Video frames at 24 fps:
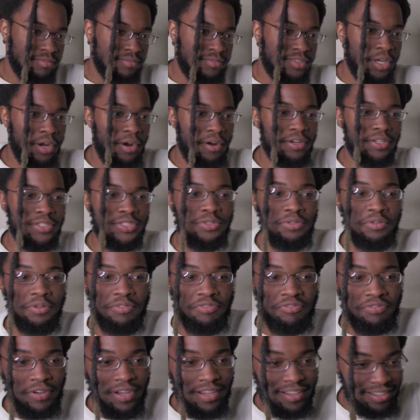Turned into a
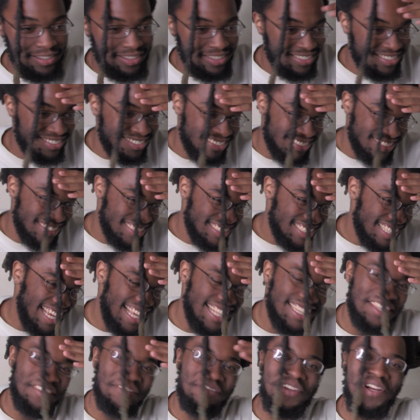fuck
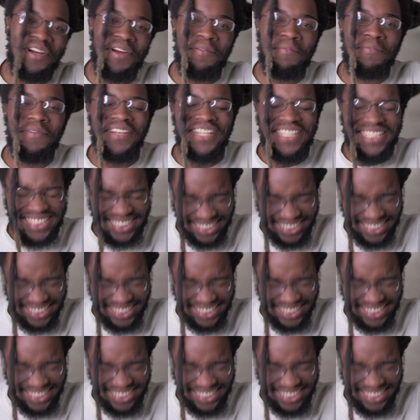at the very best.